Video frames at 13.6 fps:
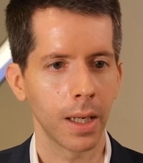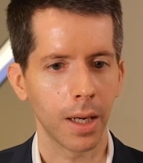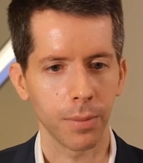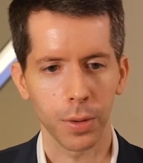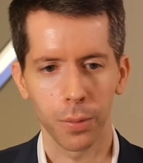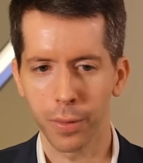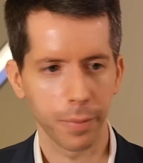
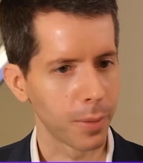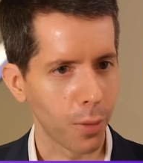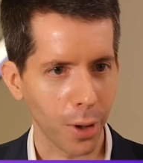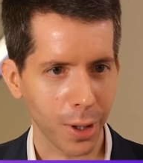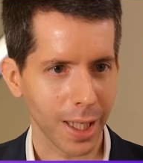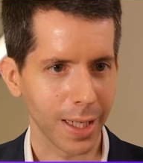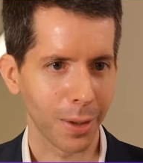So we've been
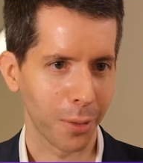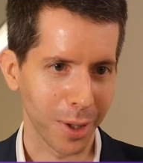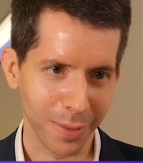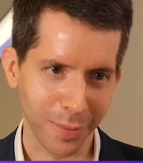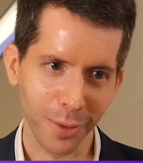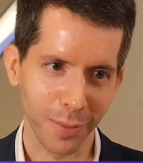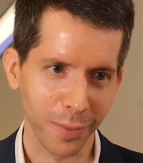working
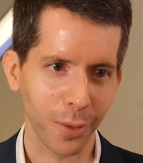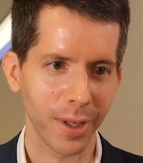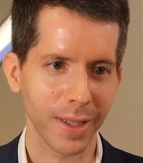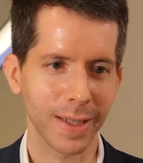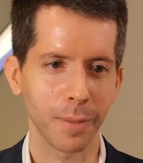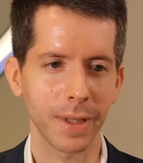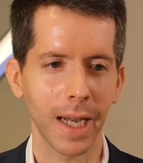already for
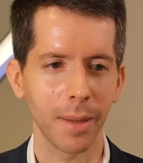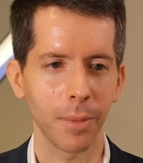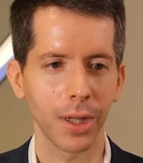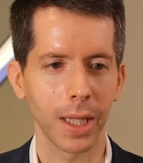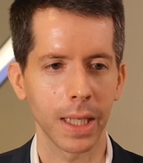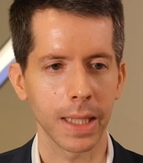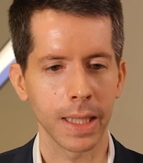quite some time
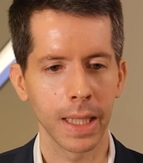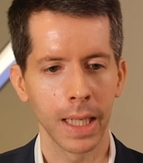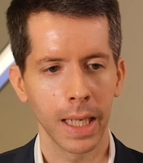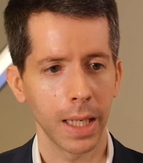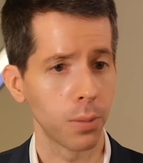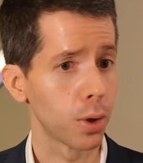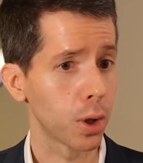on this,
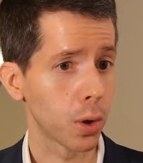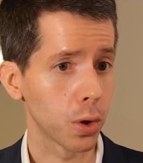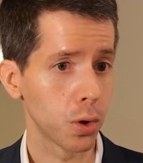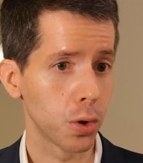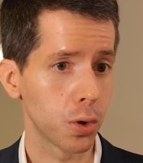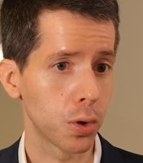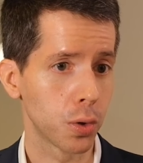and we'll
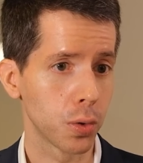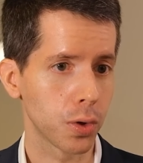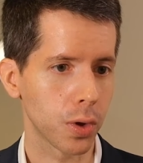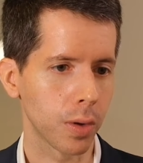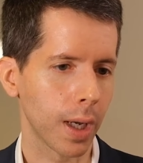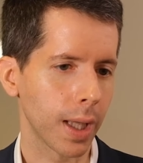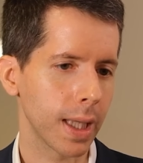continue to do
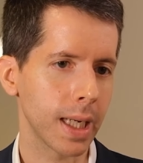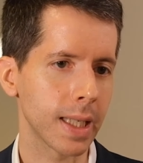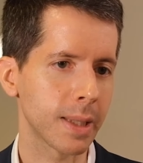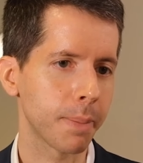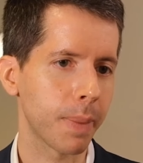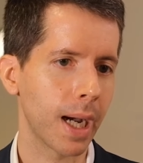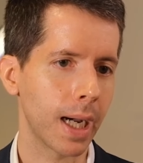so. I think
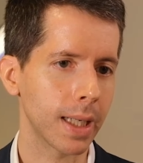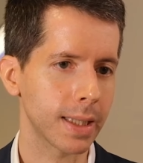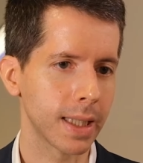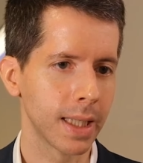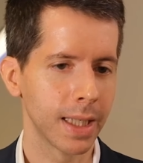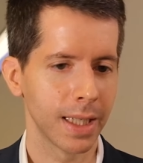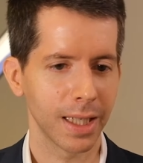it's part
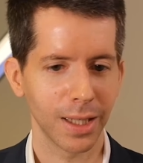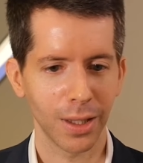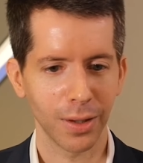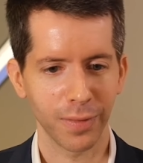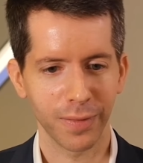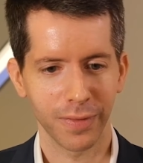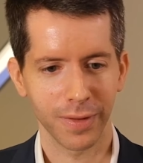
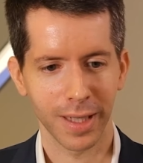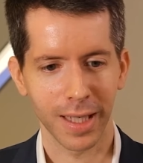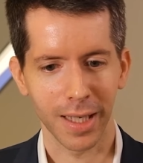of